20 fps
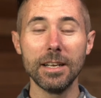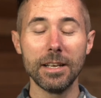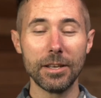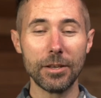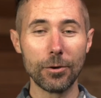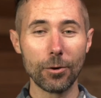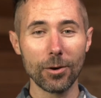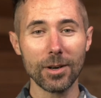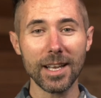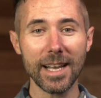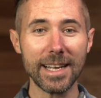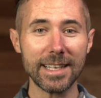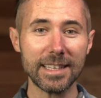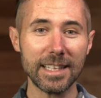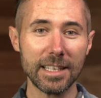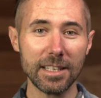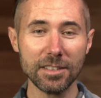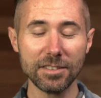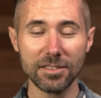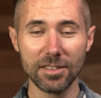you're like
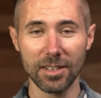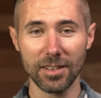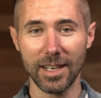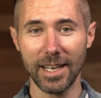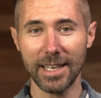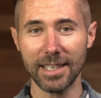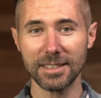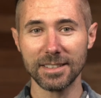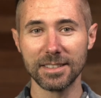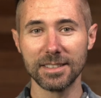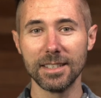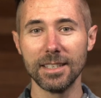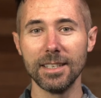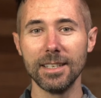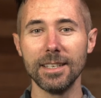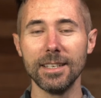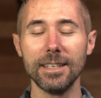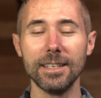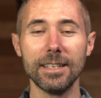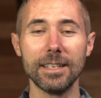the Israelites.
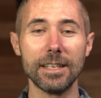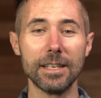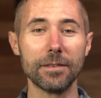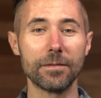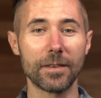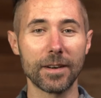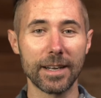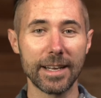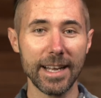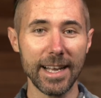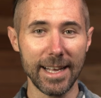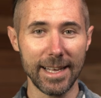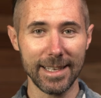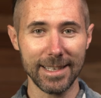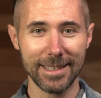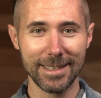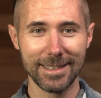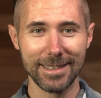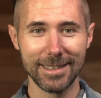You forget.